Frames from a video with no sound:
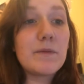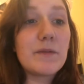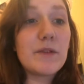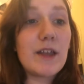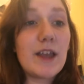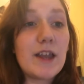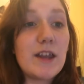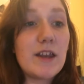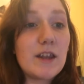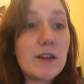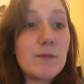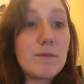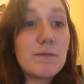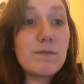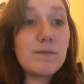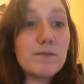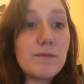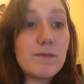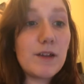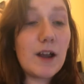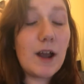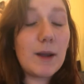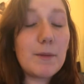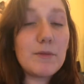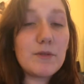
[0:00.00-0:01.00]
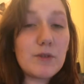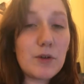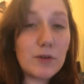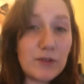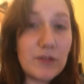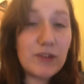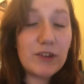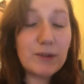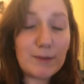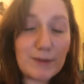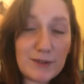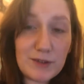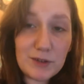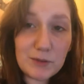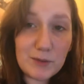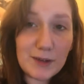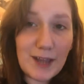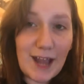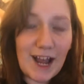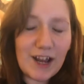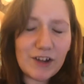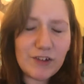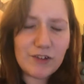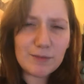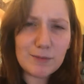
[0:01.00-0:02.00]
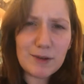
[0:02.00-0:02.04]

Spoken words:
And I'm noticing myself catching